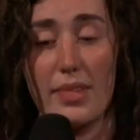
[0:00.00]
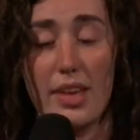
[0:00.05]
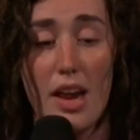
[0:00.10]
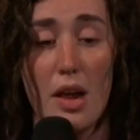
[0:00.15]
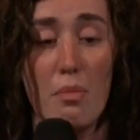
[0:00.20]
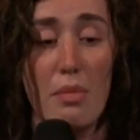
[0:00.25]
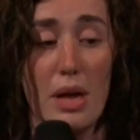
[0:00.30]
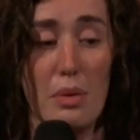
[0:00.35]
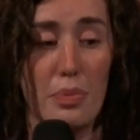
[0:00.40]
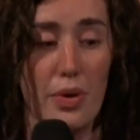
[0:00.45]

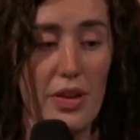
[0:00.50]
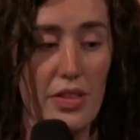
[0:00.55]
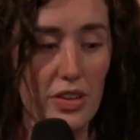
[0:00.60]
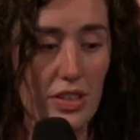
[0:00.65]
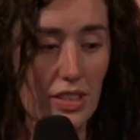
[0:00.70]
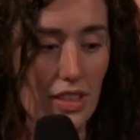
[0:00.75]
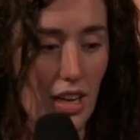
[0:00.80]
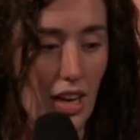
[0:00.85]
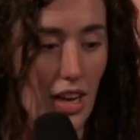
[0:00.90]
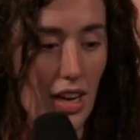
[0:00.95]
My
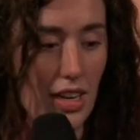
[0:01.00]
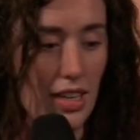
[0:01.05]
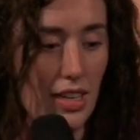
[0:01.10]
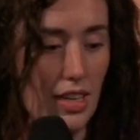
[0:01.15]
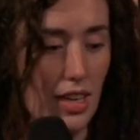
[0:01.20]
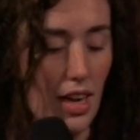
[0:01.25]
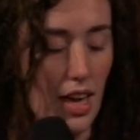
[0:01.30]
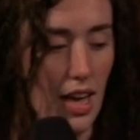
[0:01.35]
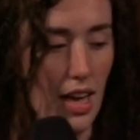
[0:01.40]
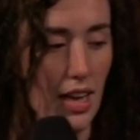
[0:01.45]
brother-in-law
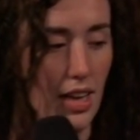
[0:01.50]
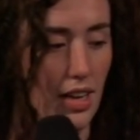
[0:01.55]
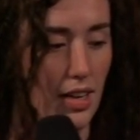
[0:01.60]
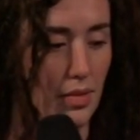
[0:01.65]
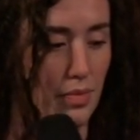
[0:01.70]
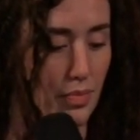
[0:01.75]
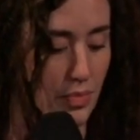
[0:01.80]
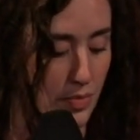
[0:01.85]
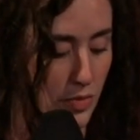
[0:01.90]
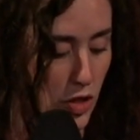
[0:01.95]

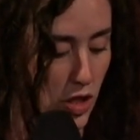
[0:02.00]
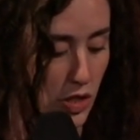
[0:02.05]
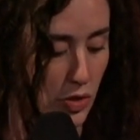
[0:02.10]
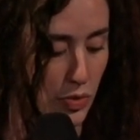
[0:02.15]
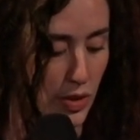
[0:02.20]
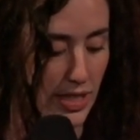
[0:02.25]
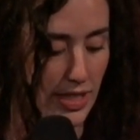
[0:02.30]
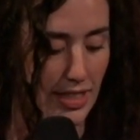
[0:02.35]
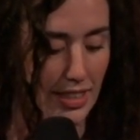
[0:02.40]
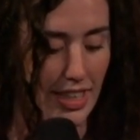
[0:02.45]
um, just
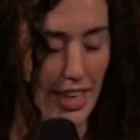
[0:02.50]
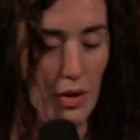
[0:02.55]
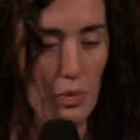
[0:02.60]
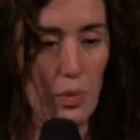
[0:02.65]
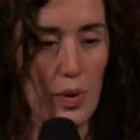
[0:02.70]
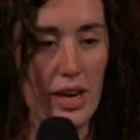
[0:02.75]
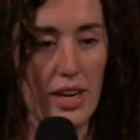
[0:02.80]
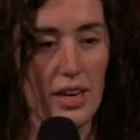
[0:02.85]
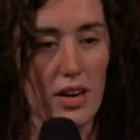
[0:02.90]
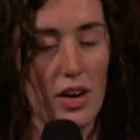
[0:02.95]
recently
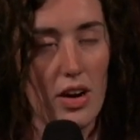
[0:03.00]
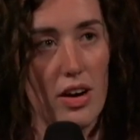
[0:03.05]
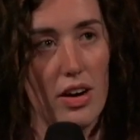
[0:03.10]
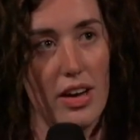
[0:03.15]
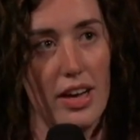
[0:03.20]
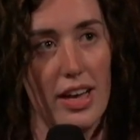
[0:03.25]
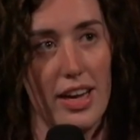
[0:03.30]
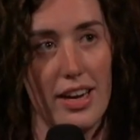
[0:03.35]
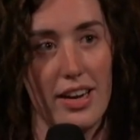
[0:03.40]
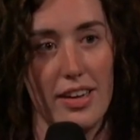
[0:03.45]
went
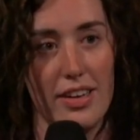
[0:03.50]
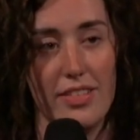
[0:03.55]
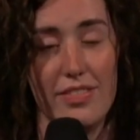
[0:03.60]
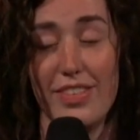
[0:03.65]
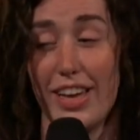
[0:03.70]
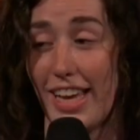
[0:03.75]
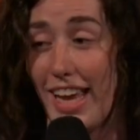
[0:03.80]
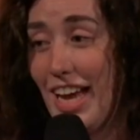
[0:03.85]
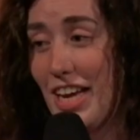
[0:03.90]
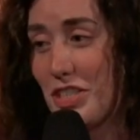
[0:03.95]
on
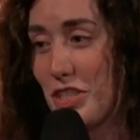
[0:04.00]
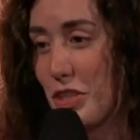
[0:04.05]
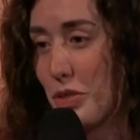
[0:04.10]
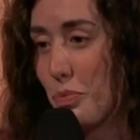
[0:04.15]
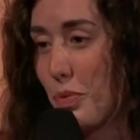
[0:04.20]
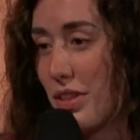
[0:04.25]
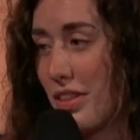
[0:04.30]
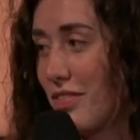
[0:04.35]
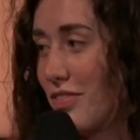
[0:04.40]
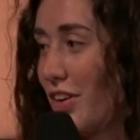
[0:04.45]
vacation
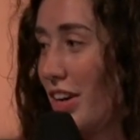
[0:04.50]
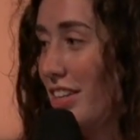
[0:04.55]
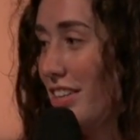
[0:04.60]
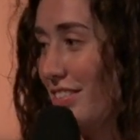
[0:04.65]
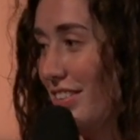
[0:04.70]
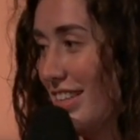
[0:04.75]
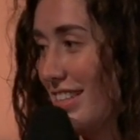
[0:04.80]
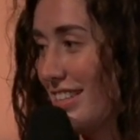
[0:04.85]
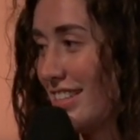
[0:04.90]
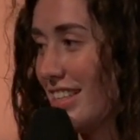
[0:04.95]
with a friend of
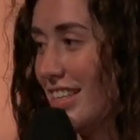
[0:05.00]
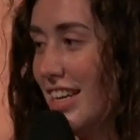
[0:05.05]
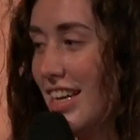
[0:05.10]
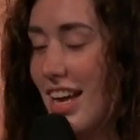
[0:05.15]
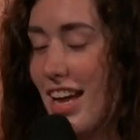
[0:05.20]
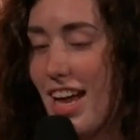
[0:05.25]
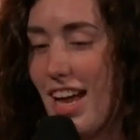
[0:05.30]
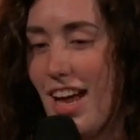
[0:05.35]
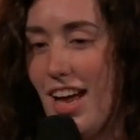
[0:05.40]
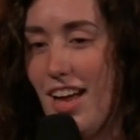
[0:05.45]
his.
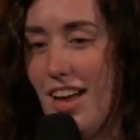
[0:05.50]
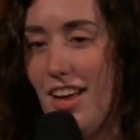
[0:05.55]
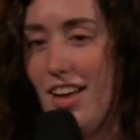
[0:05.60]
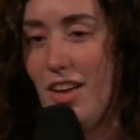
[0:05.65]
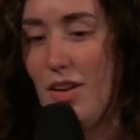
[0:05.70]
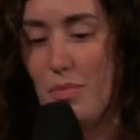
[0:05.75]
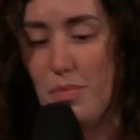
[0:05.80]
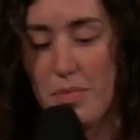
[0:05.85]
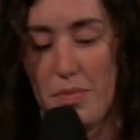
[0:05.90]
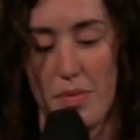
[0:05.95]

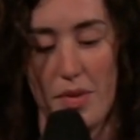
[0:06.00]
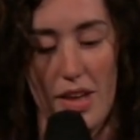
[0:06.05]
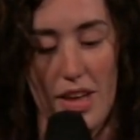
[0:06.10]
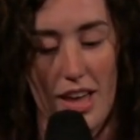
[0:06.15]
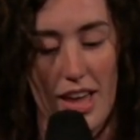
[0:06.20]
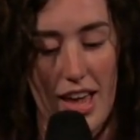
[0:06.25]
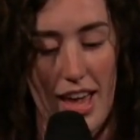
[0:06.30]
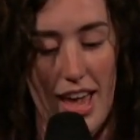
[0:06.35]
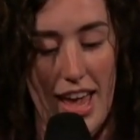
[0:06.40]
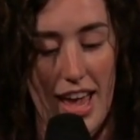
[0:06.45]
Um,
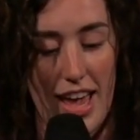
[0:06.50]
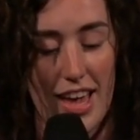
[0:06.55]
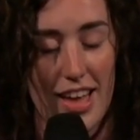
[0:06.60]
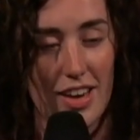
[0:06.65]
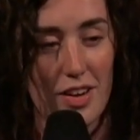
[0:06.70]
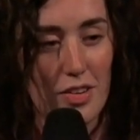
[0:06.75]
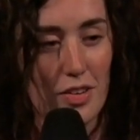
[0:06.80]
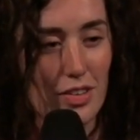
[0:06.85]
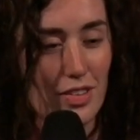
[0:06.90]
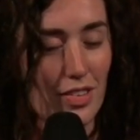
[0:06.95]

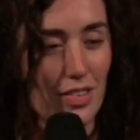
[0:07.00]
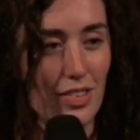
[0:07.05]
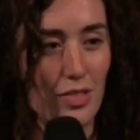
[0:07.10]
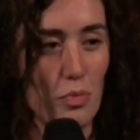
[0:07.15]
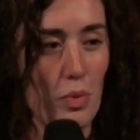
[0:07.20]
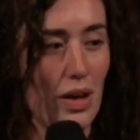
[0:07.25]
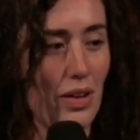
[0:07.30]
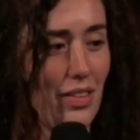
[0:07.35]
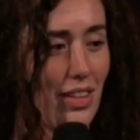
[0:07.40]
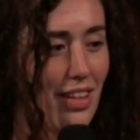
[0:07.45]
and
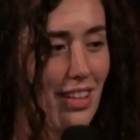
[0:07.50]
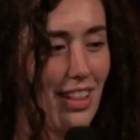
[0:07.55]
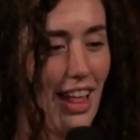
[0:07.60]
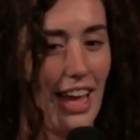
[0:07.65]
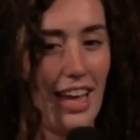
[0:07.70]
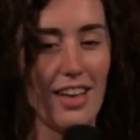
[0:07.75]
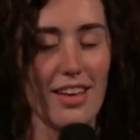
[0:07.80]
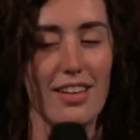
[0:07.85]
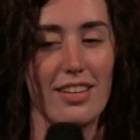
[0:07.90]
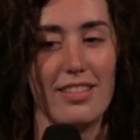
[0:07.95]
well,
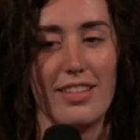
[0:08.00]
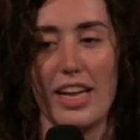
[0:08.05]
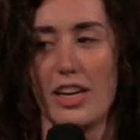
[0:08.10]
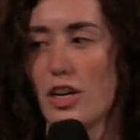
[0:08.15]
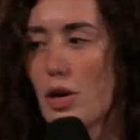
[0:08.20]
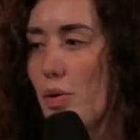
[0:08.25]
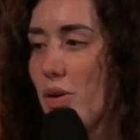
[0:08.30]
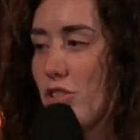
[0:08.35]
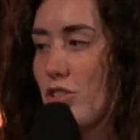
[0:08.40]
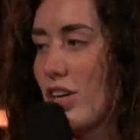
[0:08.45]
like they
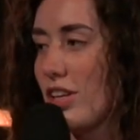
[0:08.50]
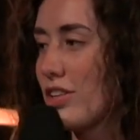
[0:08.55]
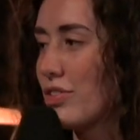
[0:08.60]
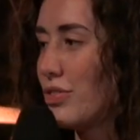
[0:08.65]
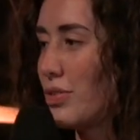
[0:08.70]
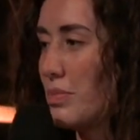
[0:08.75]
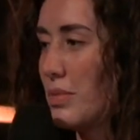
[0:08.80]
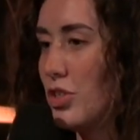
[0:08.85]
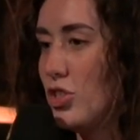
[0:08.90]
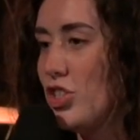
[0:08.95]
know each other
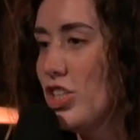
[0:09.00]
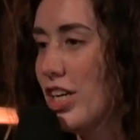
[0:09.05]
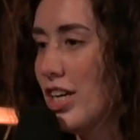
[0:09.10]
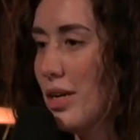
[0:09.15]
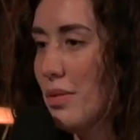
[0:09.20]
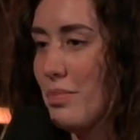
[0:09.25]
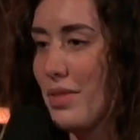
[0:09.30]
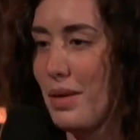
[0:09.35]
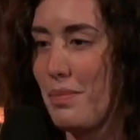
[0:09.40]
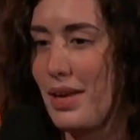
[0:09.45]
from the
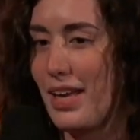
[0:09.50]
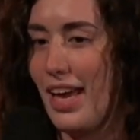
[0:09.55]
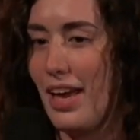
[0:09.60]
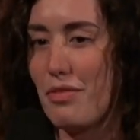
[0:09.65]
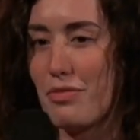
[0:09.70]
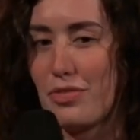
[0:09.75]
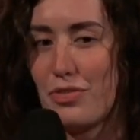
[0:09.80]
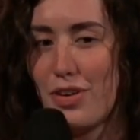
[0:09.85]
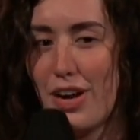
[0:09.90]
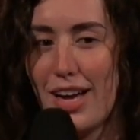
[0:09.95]
gym. They became
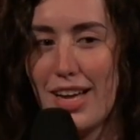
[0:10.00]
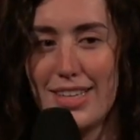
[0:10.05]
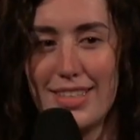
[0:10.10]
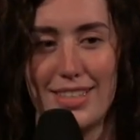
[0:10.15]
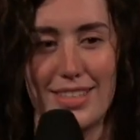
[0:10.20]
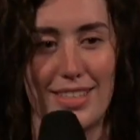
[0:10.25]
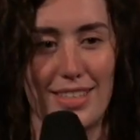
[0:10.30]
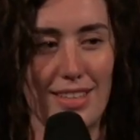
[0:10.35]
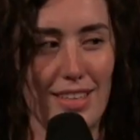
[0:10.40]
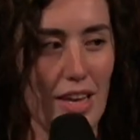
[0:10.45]

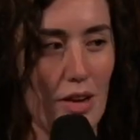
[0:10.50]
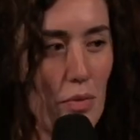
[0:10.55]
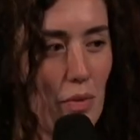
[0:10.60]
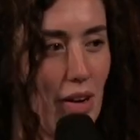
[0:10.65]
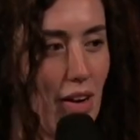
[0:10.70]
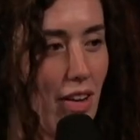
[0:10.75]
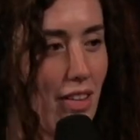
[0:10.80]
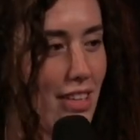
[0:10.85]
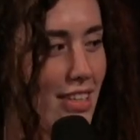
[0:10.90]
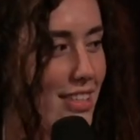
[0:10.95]
friends. They went
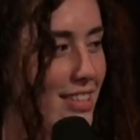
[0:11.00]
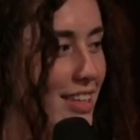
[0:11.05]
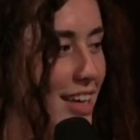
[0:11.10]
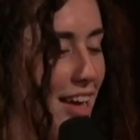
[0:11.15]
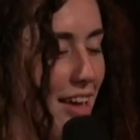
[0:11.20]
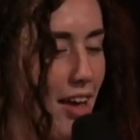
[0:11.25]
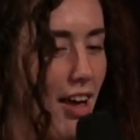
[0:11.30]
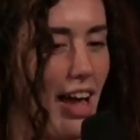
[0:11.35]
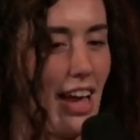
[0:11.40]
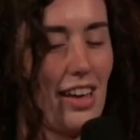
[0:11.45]
on this.
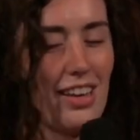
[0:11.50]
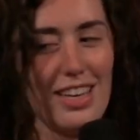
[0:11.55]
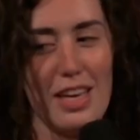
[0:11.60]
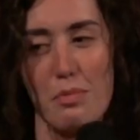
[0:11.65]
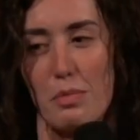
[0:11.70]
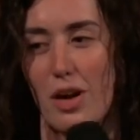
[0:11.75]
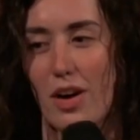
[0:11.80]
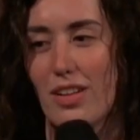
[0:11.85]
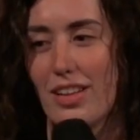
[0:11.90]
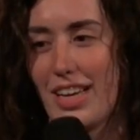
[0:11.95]
I, I keep
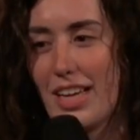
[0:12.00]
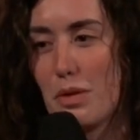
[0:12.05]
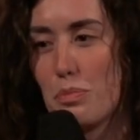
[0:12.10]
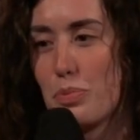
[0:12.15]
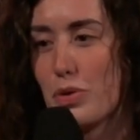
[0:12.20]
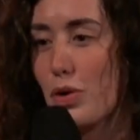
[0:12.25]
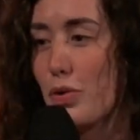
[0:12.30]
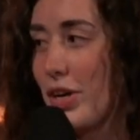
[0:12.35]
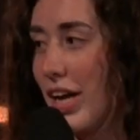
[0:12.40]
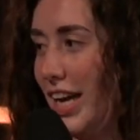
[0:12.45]
calling it a
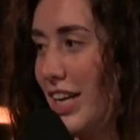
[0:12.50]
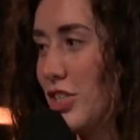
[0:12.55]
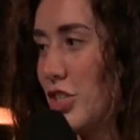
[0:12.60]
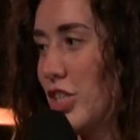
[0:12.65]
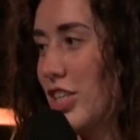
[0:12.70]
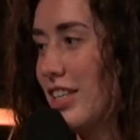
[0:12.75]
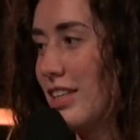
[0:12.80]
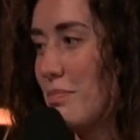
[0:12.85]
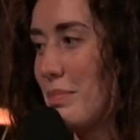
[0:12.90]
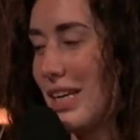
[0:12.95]

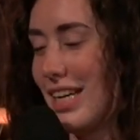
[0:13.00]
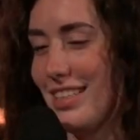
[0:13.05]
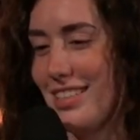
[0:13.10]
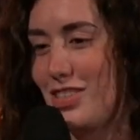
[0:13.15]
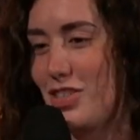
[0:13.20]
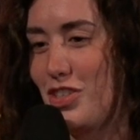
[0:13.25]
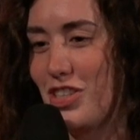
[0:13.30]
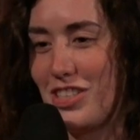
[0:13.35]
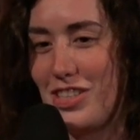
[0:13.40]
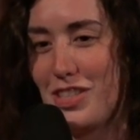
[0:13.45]
brocation because it's
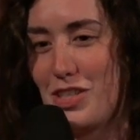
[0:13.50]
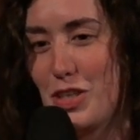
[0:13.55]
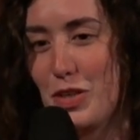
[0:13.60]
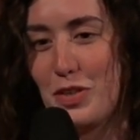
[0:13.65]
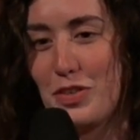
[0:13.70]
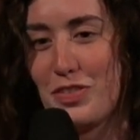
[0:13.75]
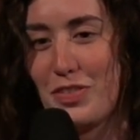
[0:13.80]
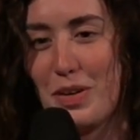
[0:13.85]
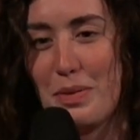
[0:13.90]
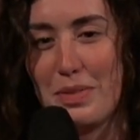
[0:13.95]
just the two
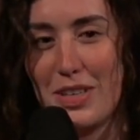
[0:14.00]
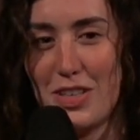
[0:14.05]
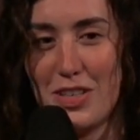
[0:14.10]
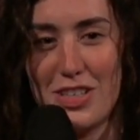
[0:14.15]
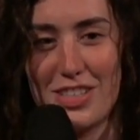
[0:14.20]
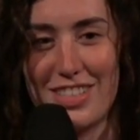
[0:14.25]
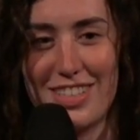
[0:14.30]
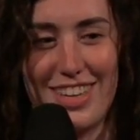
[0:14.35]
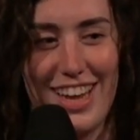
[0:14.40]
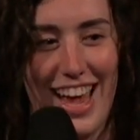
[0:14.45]
of them. They're
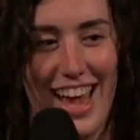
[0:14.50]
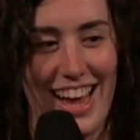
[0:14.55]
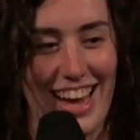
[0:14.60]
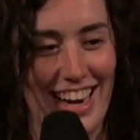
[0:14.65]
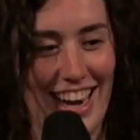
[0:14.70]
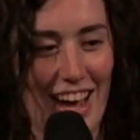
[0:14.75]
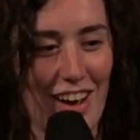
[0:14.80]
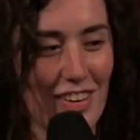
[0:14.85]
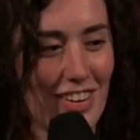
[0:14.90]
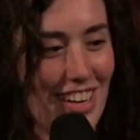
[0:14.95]
just hanging
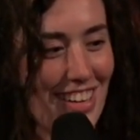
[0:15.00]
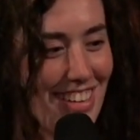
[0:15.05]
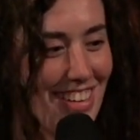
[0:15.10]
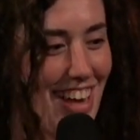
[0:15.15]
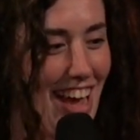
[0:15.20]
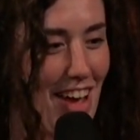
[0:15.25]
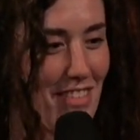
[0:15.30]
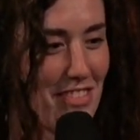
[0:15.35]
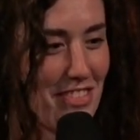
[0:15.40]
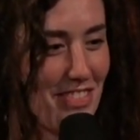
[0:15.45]
out and
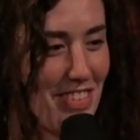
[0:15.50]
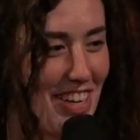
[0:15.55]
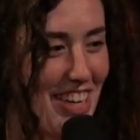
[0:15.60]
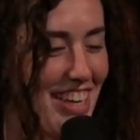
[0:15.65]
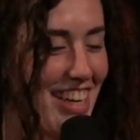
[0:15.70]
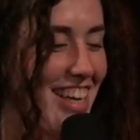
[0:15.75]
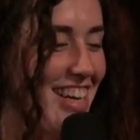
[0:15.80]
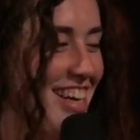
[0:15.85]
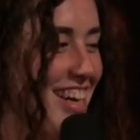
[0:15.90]
having fun.